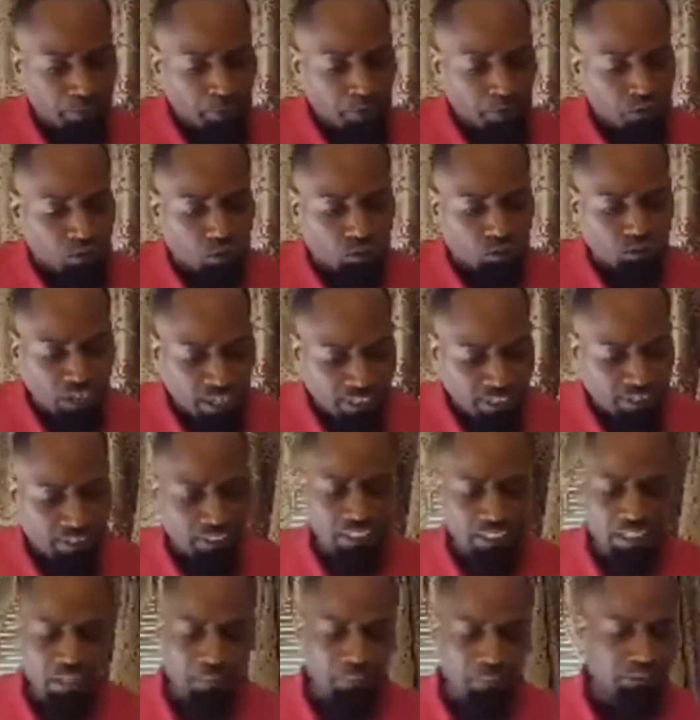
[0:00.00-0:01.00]
So take the
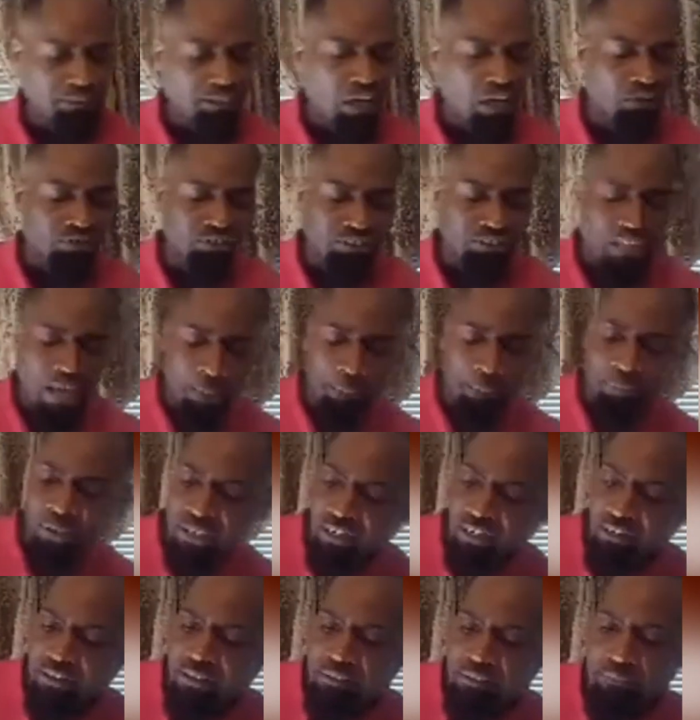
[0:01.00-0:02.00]
limits off. Stop
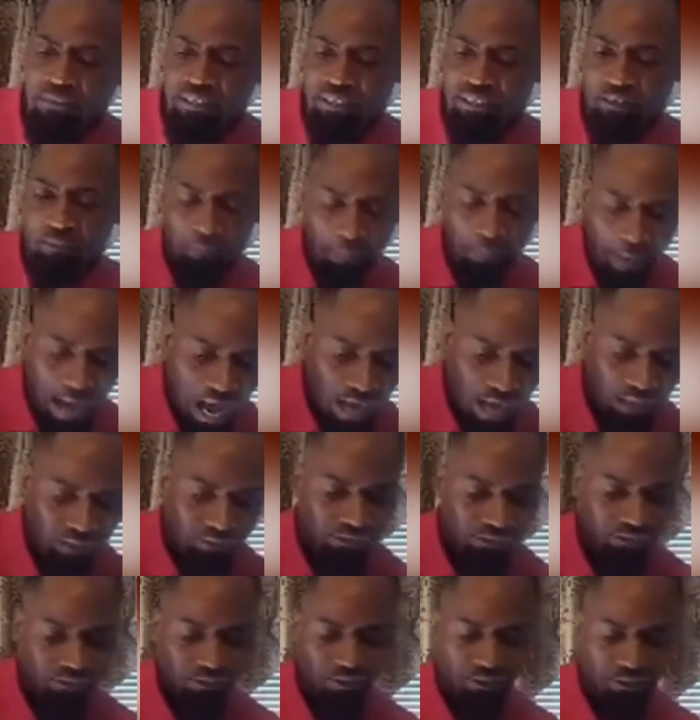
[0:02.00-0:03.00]
putting them in a
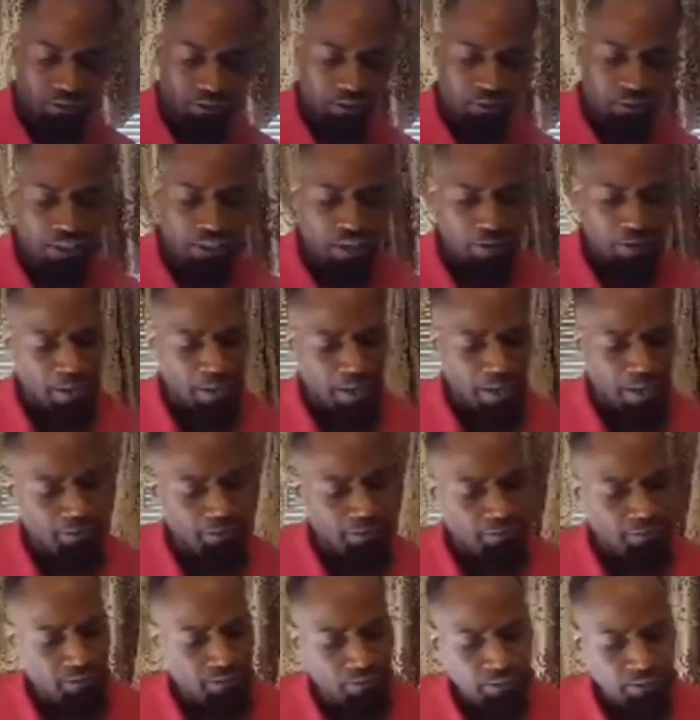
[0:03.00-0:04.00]
box.
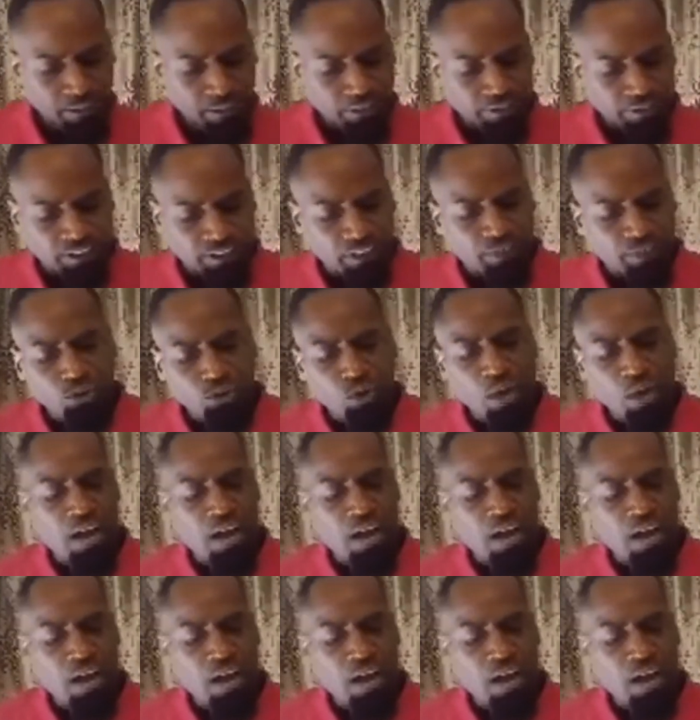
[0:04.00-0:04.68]
Amen. Amen. See, if you